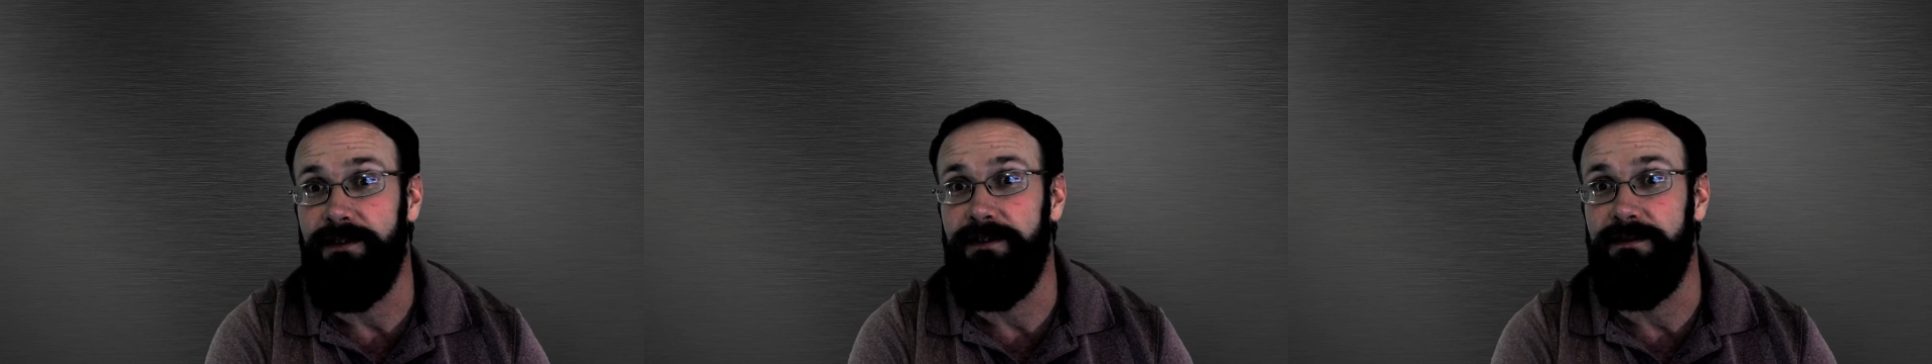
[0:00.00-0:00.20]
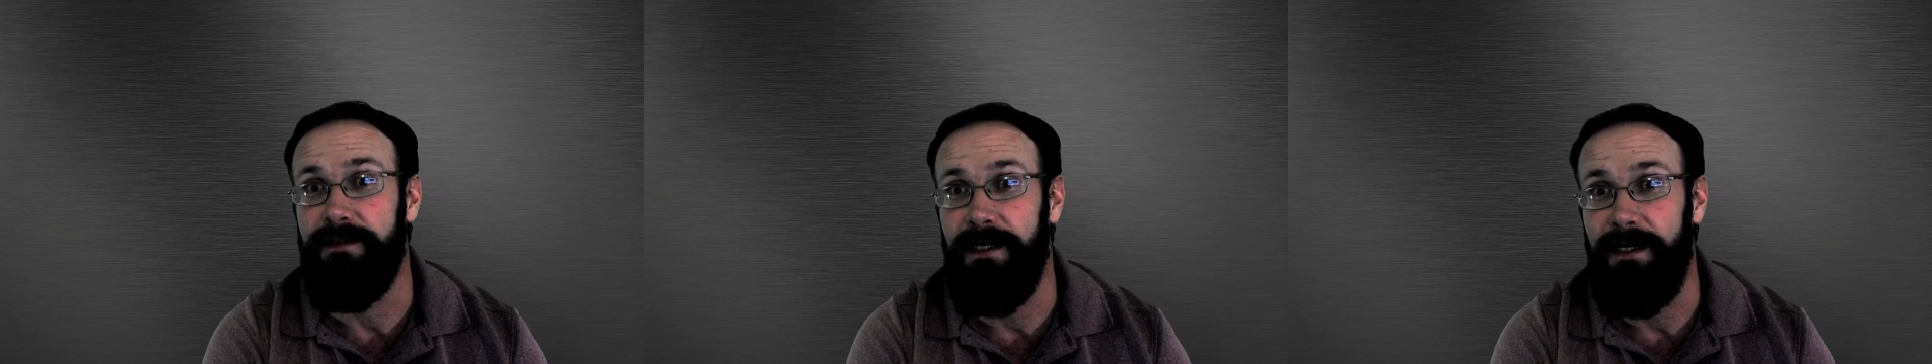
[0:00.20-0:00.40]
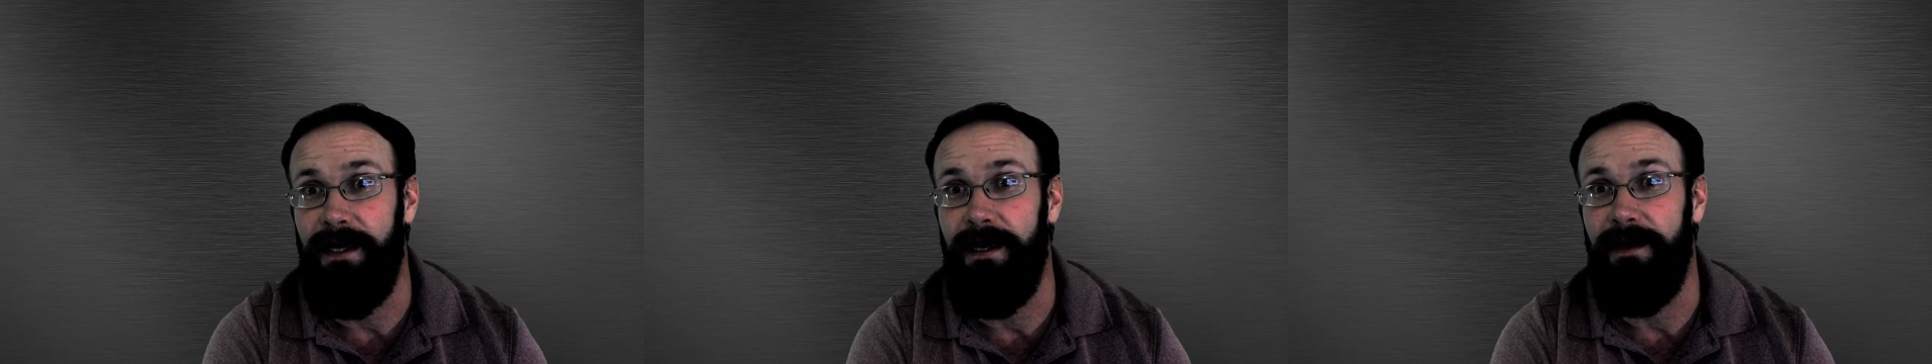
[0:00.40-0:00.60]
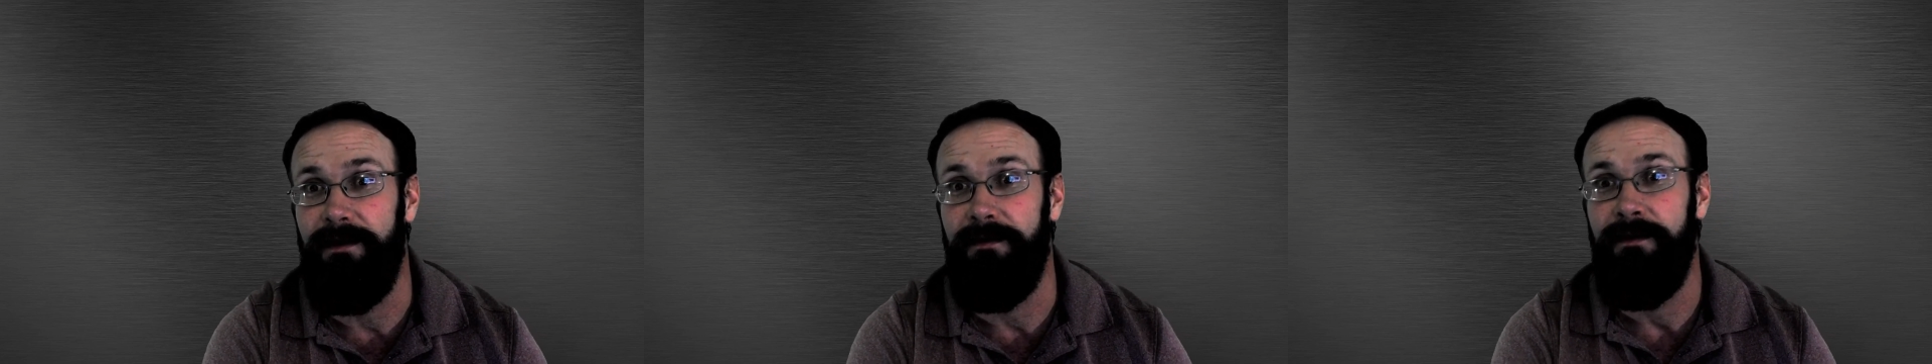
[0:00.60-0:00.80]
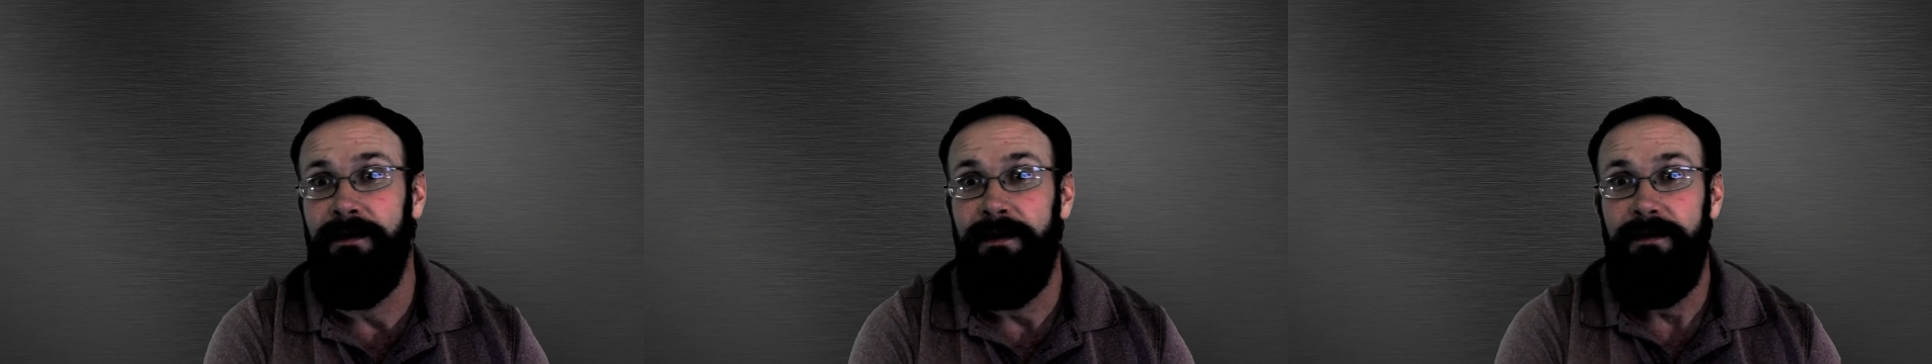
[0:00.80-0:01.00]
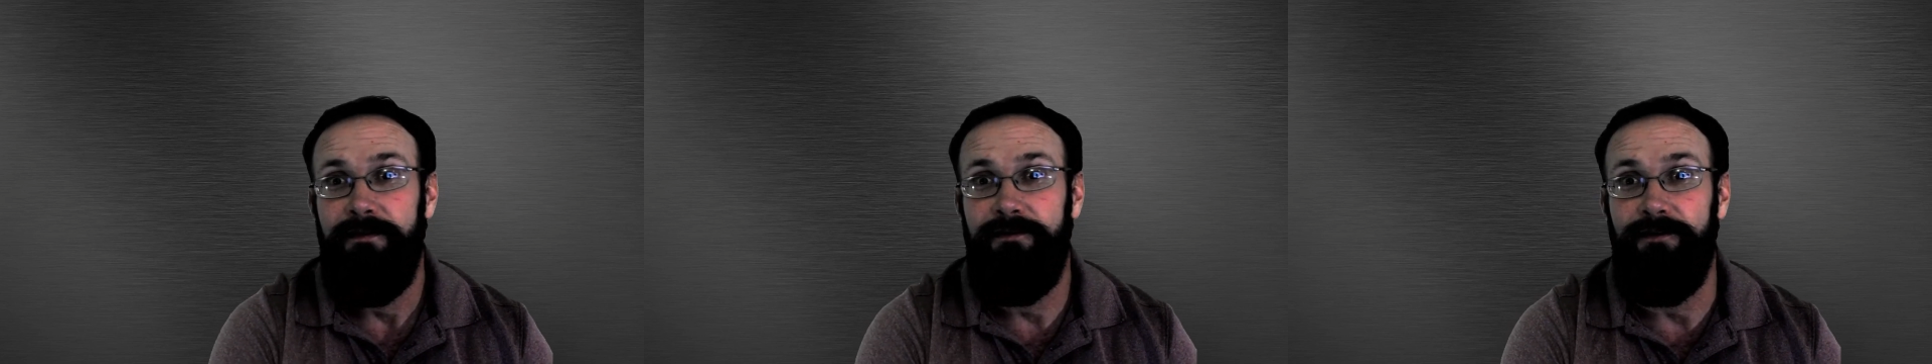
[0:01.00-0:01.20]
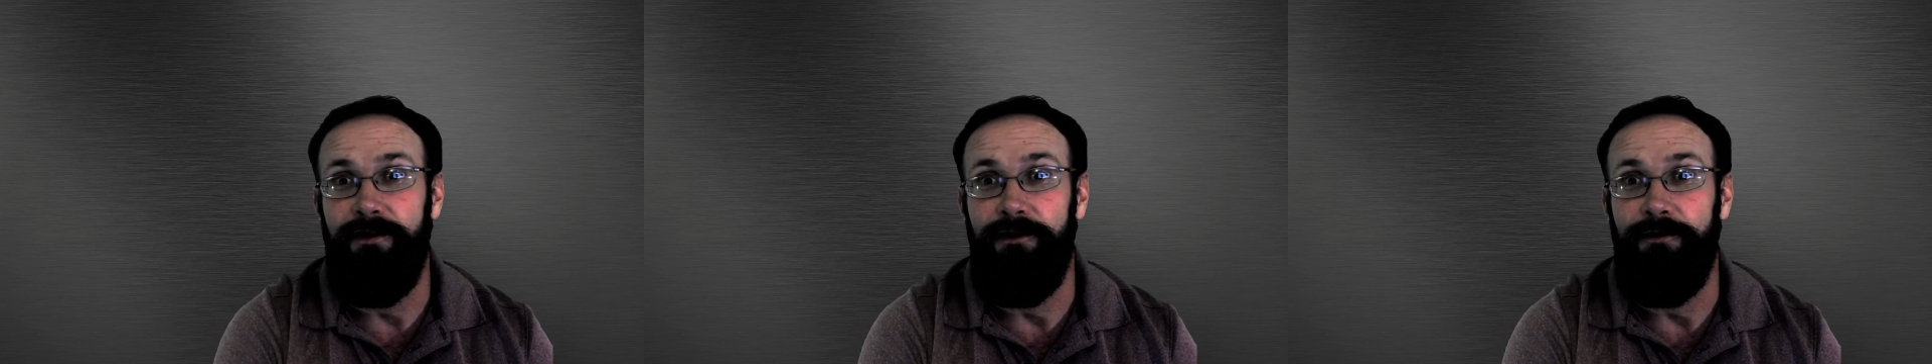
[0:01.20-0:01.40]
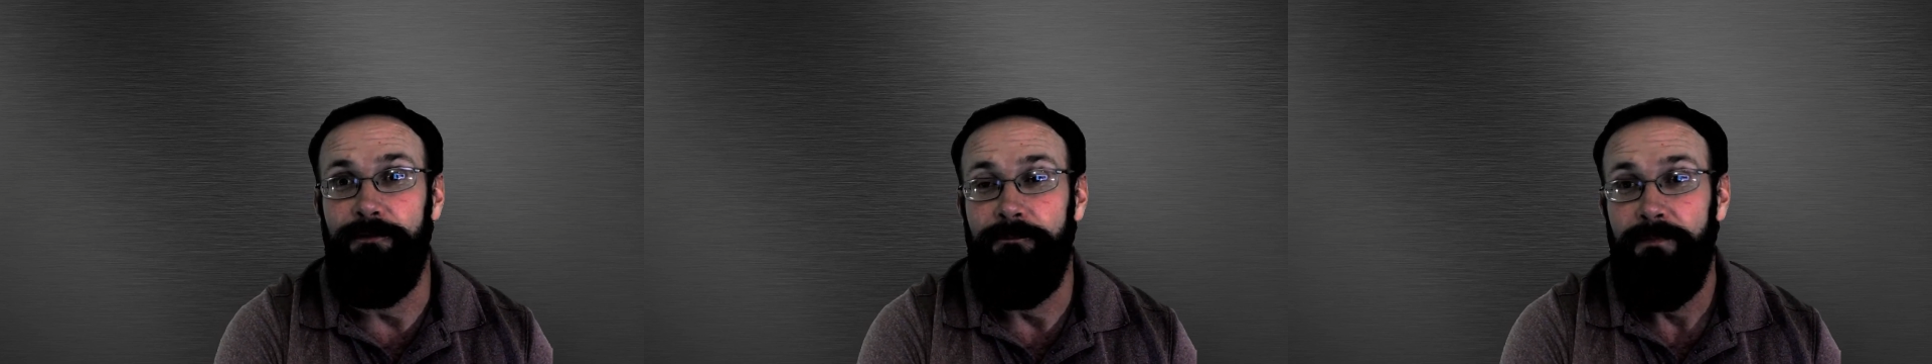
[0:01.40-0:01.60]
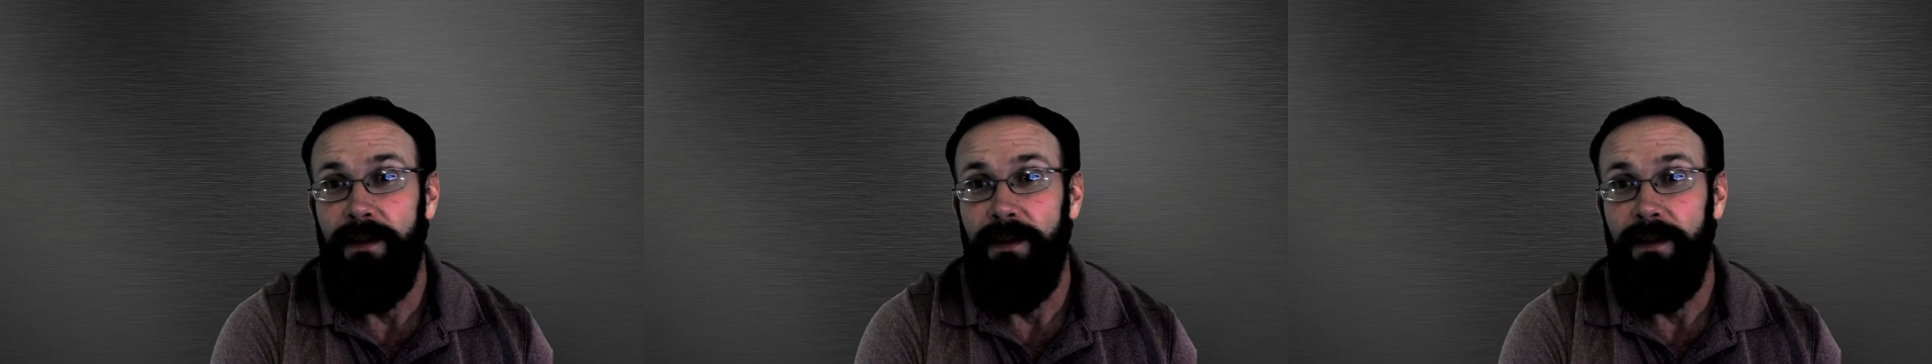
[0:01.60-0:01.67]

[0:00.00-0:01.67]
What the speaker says: as I can. So,